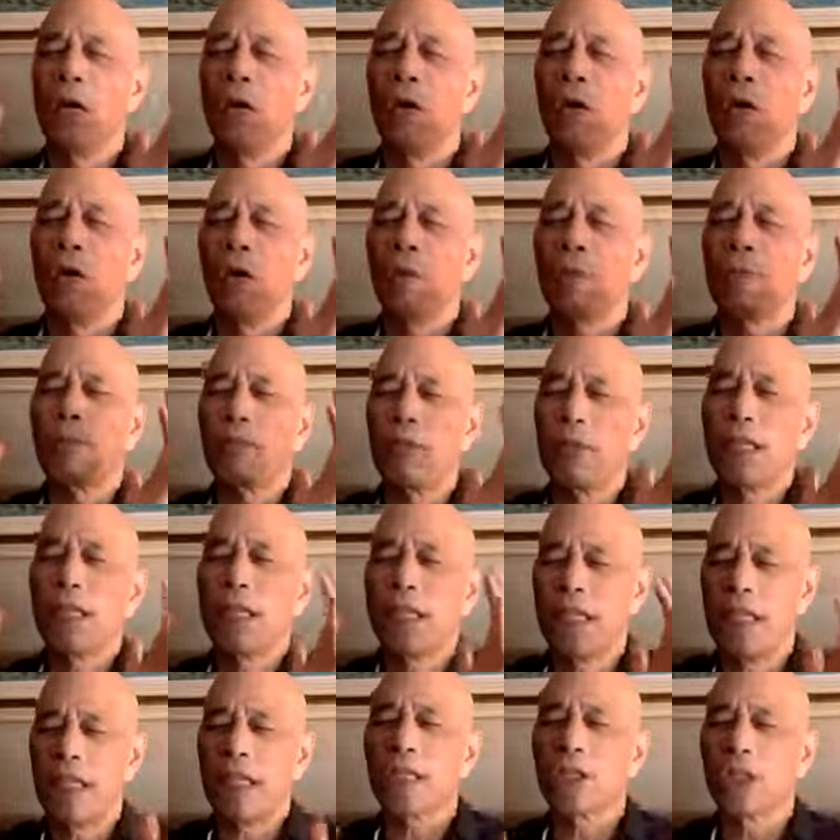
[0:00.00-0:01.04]
or
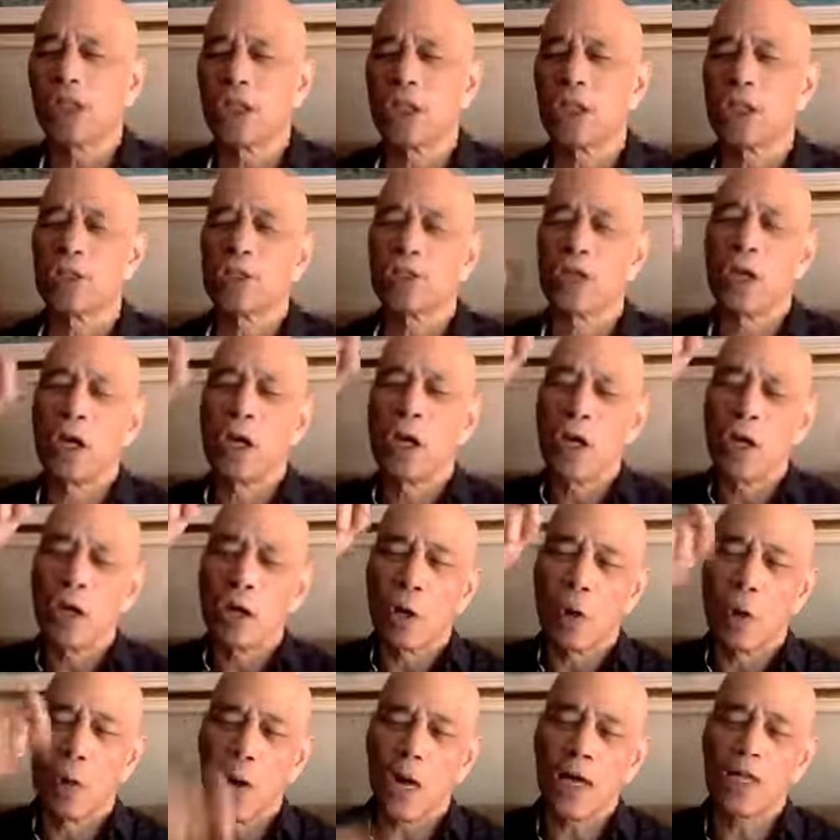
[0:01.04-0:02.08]
predictions,
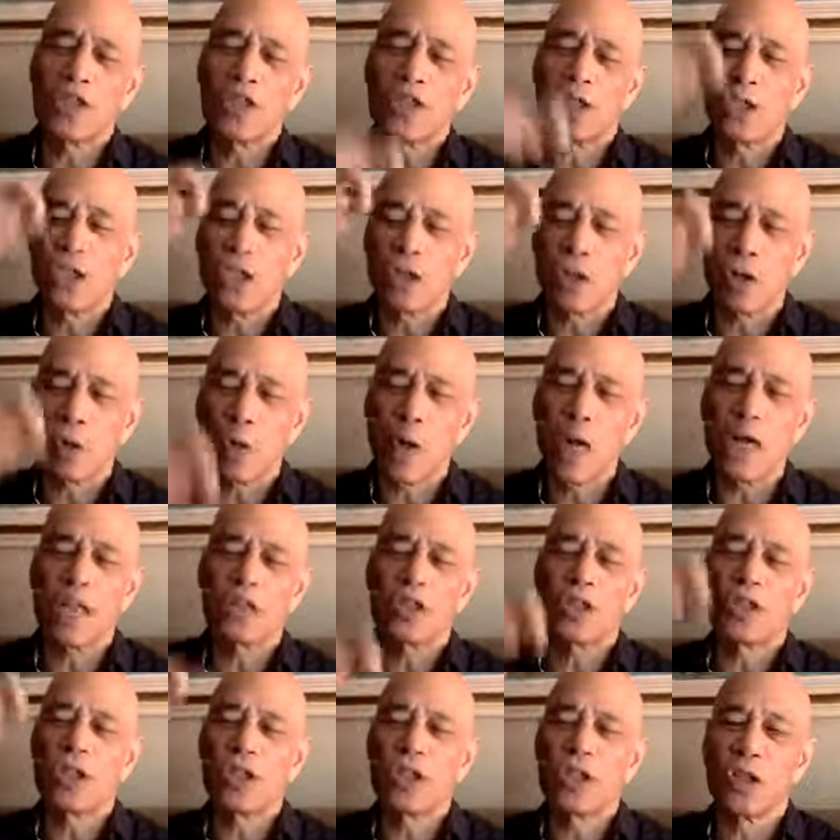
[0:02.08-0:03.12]
question,
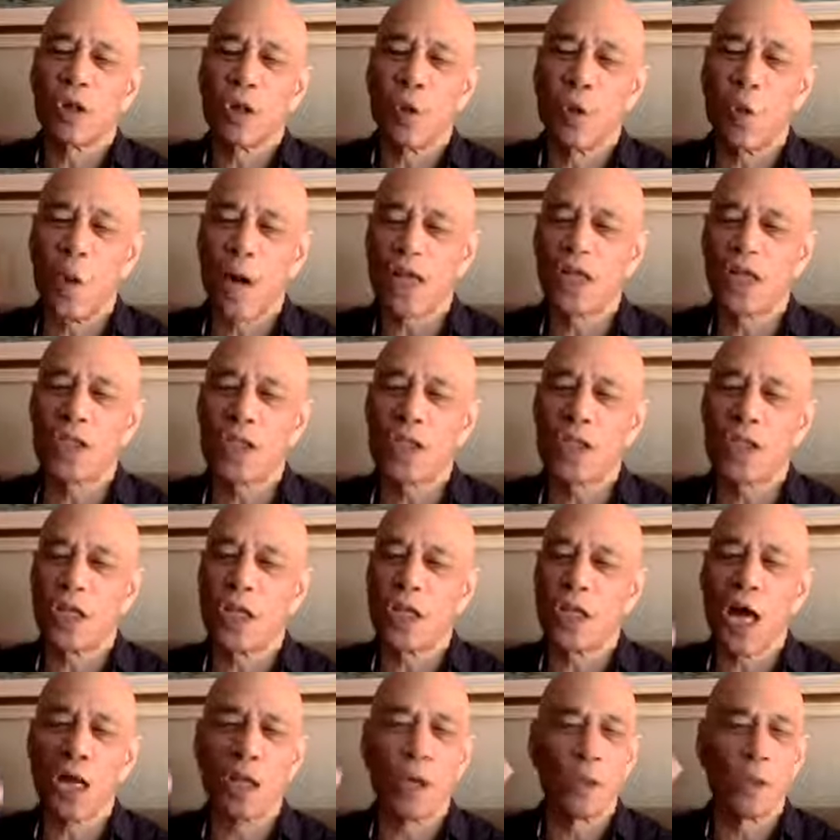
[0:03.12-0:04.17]
question, question,
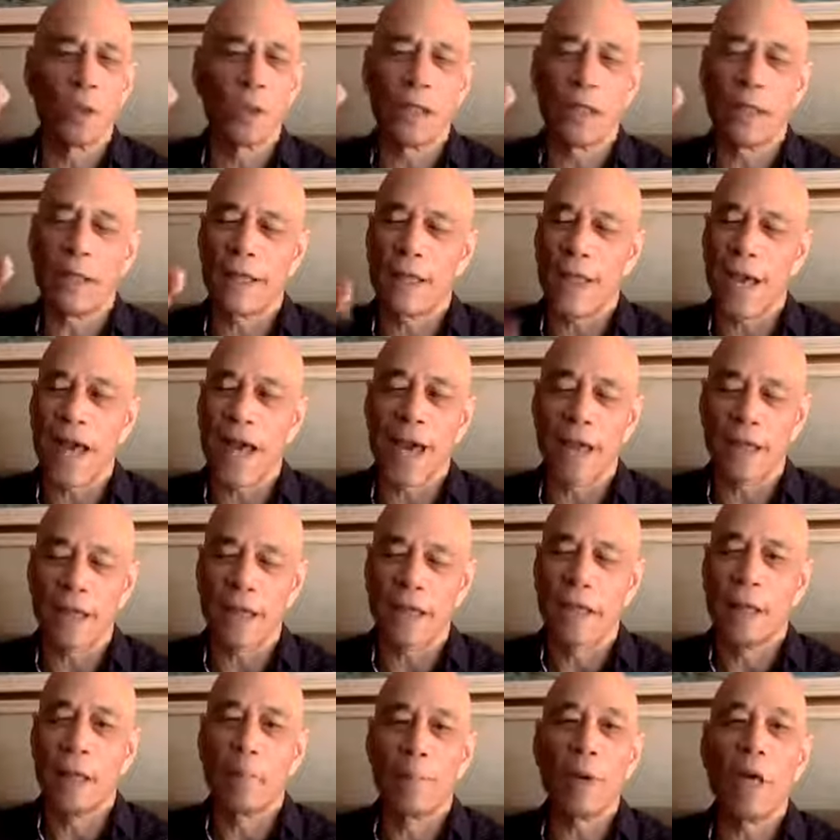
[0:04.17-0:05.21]
not only that,
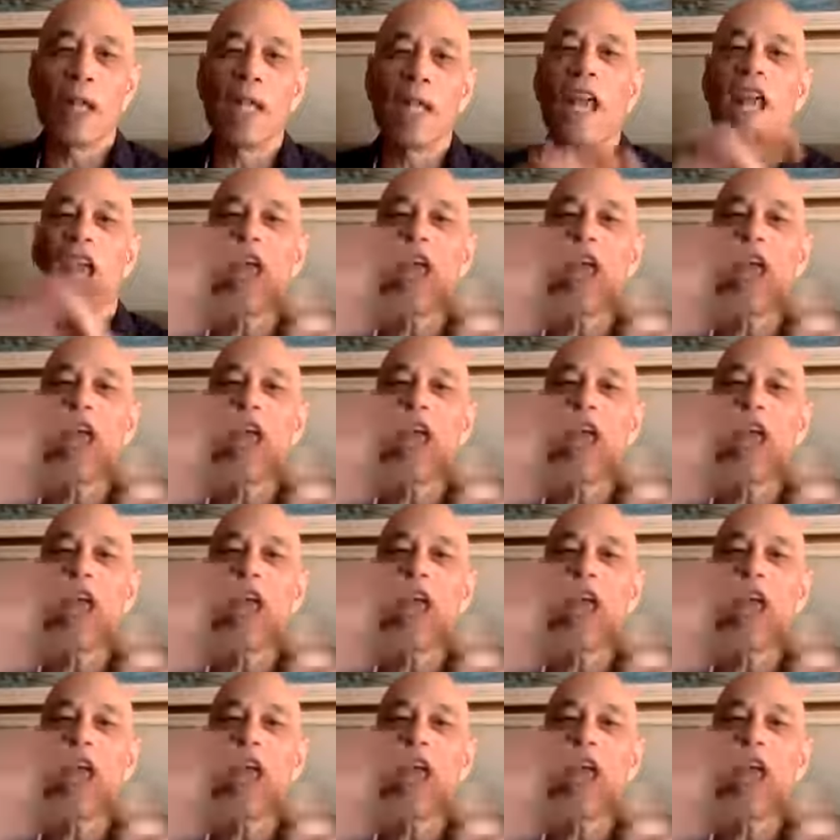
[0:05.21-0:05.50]
but